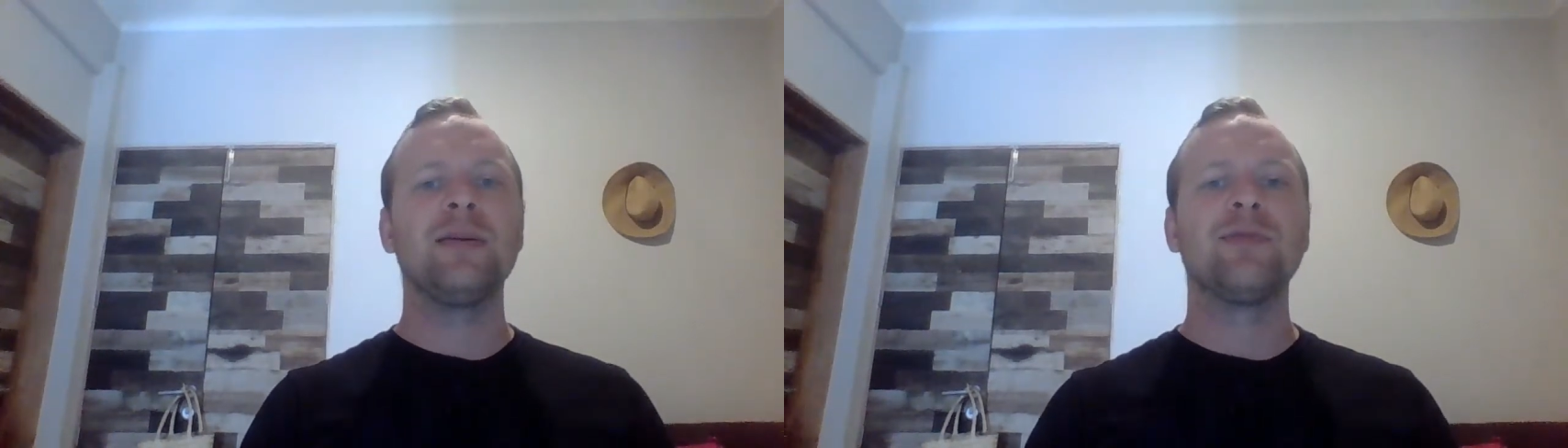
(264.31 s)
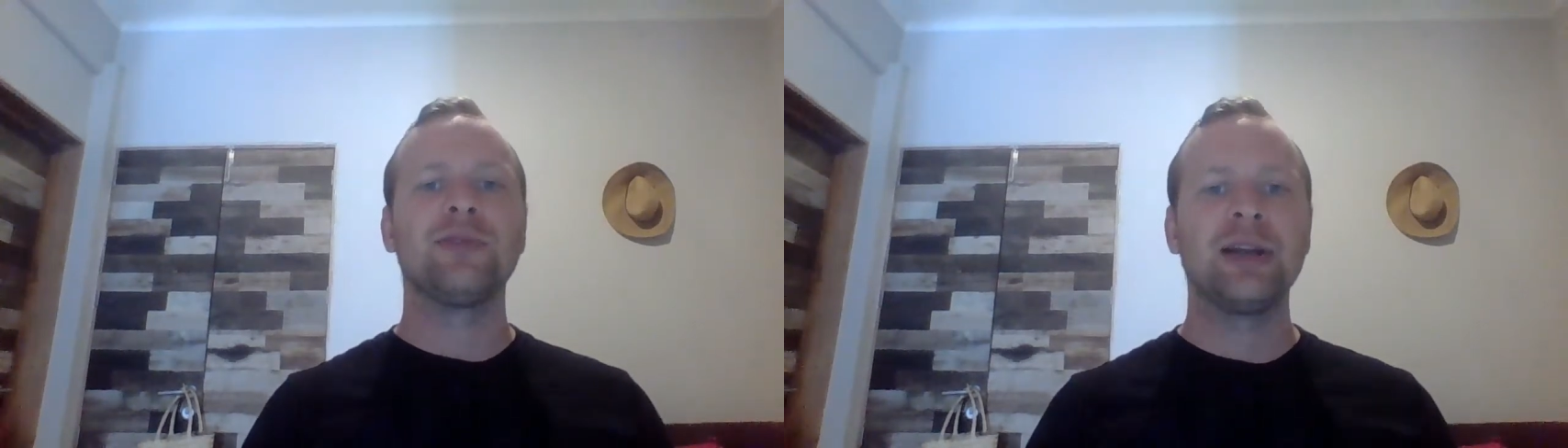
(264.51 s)

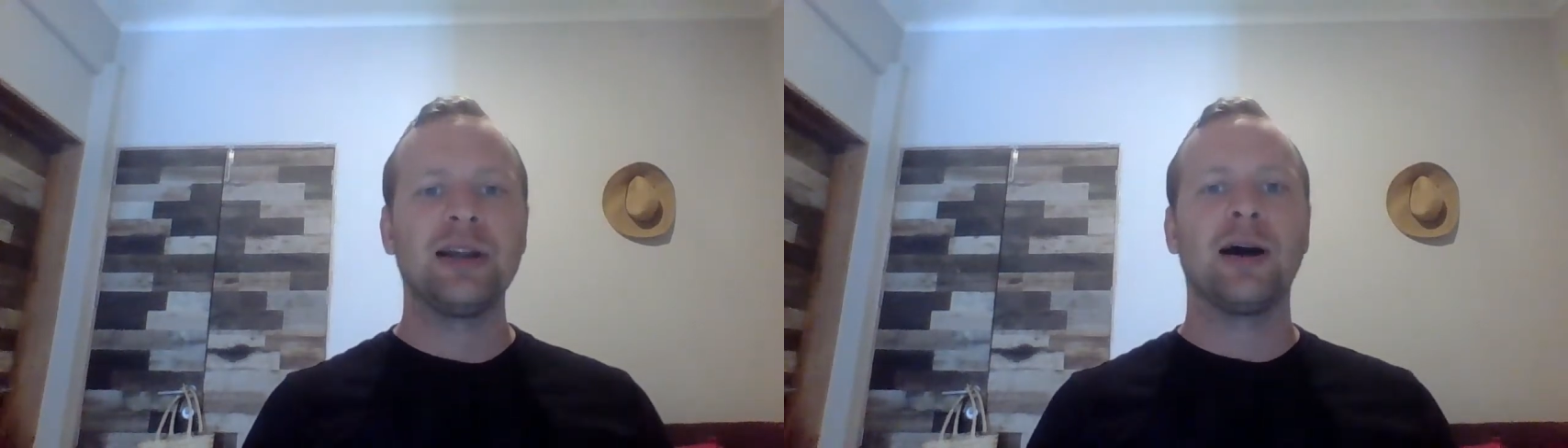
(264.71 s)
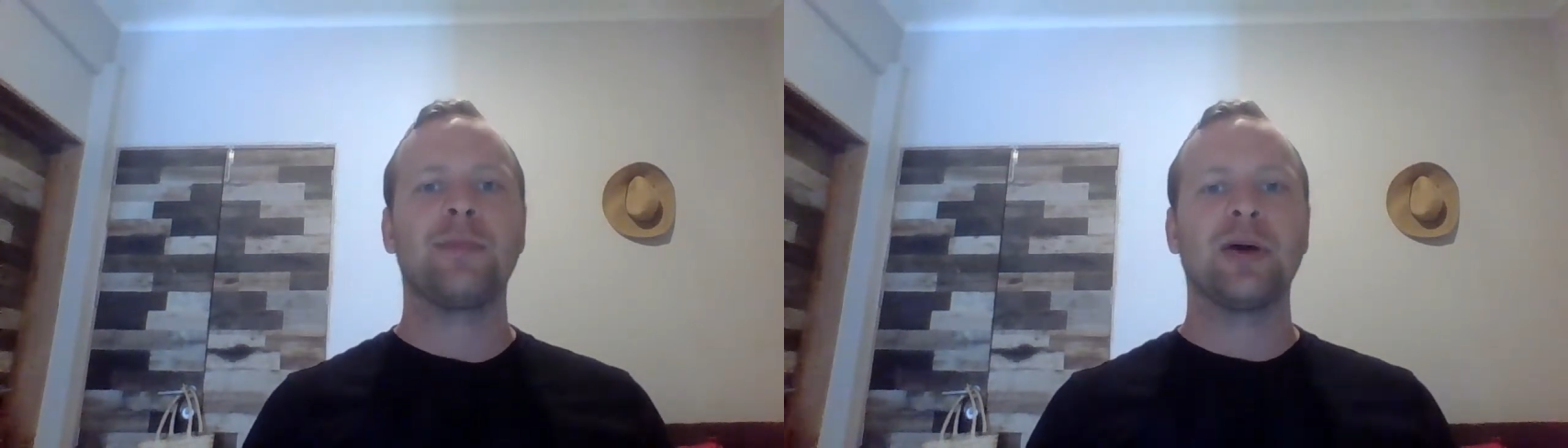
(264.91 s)

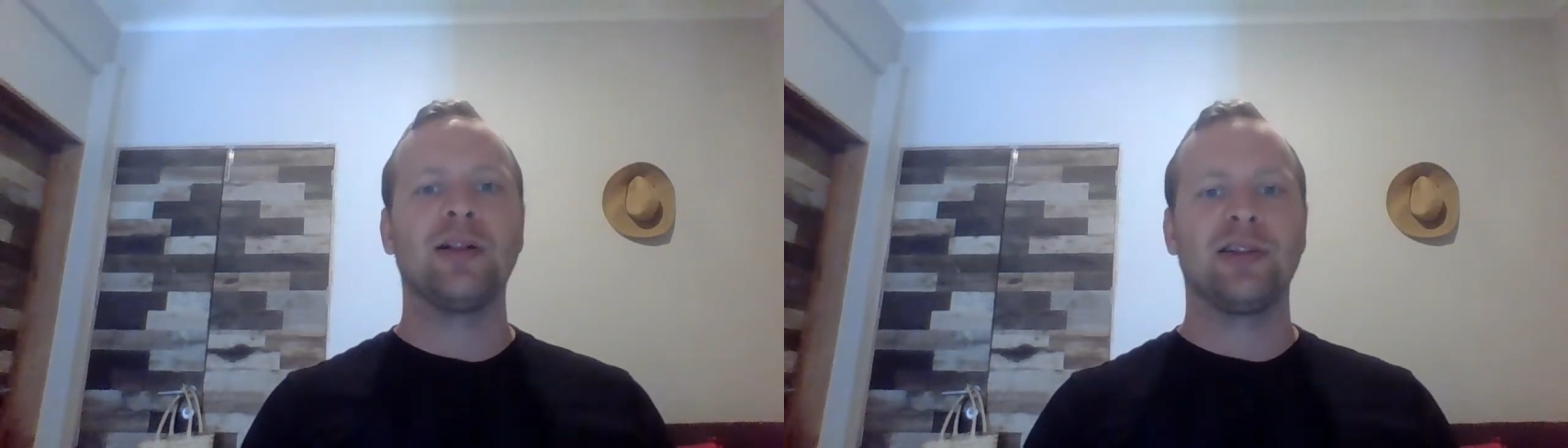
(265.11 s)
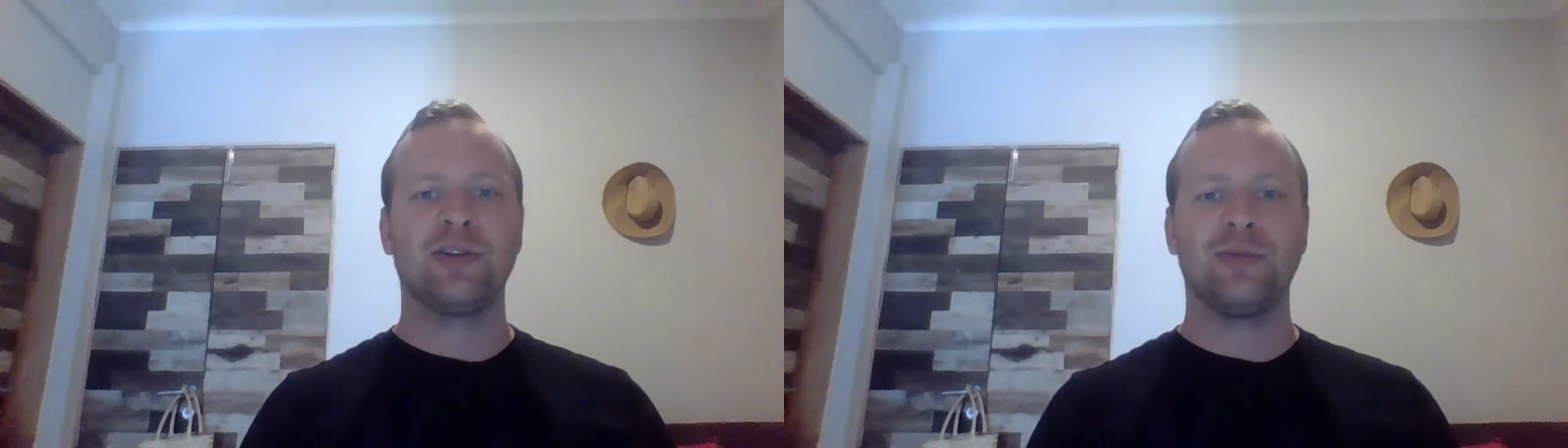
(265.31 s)
read up a
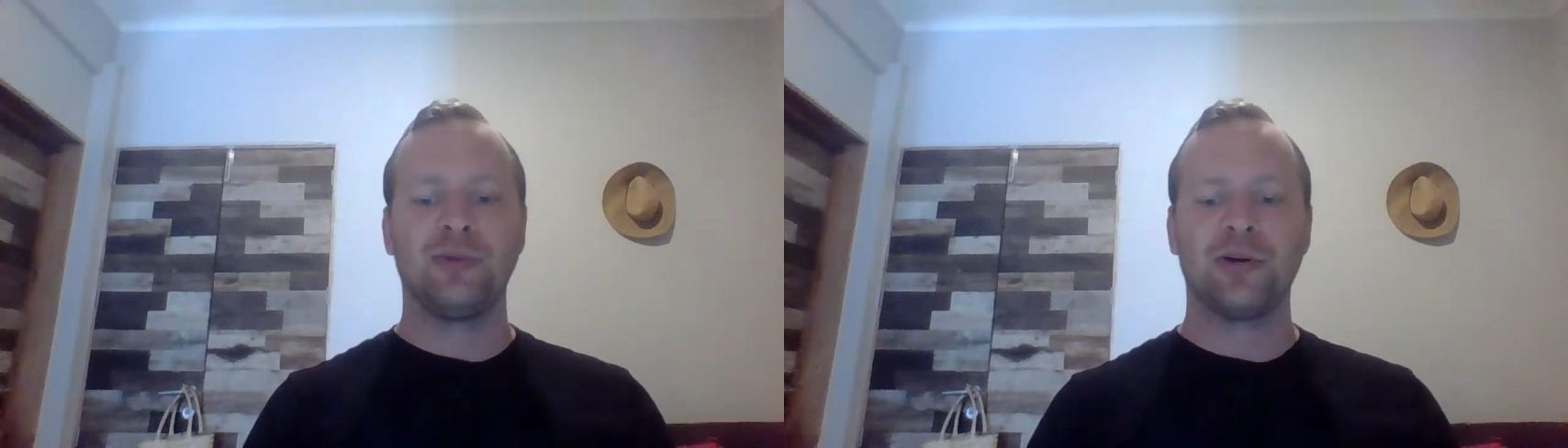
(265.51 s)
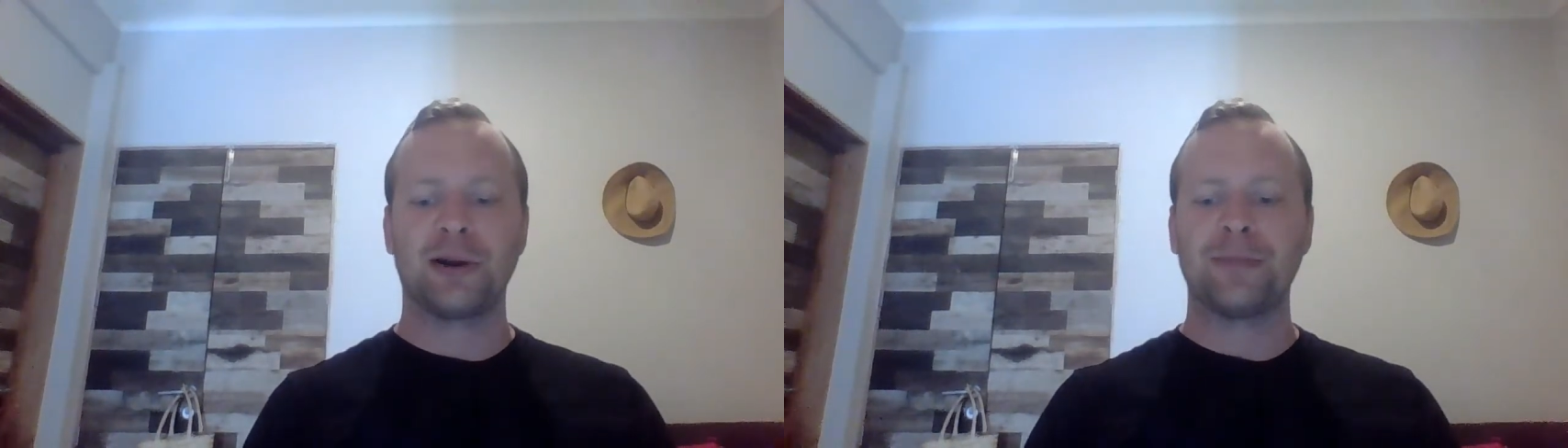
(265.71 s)
little
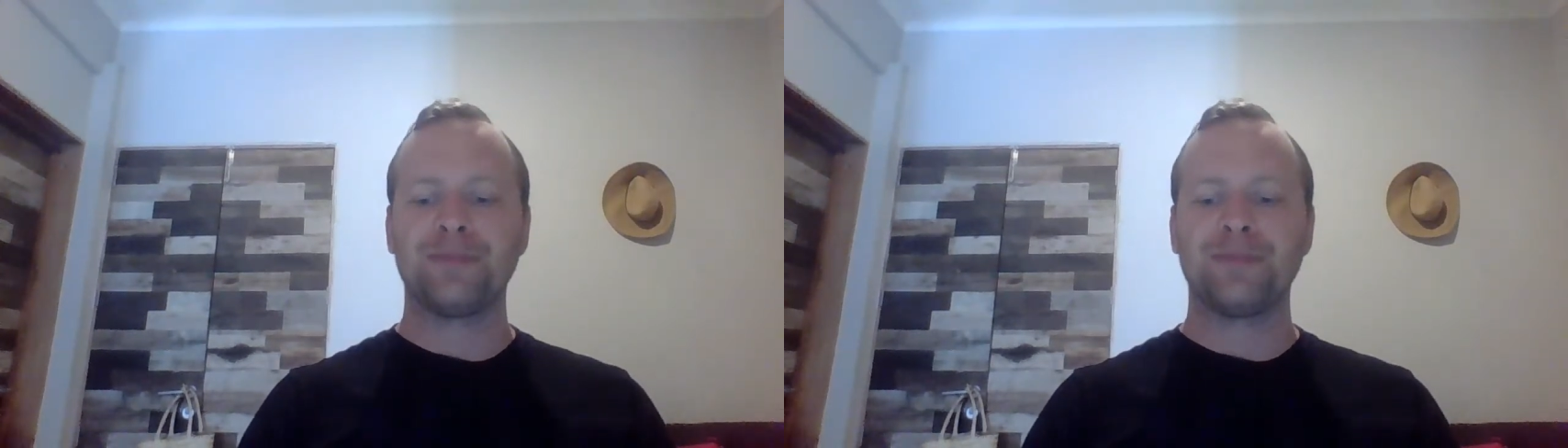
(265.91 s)
more.